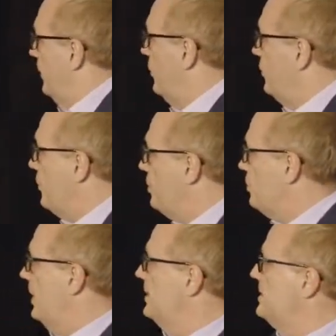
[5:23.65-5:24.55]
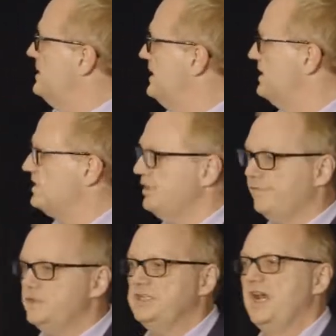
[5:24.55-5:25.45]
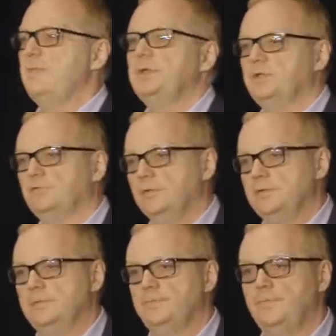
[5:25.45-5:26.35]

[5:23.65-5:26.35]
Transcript: The third one is different time intervals.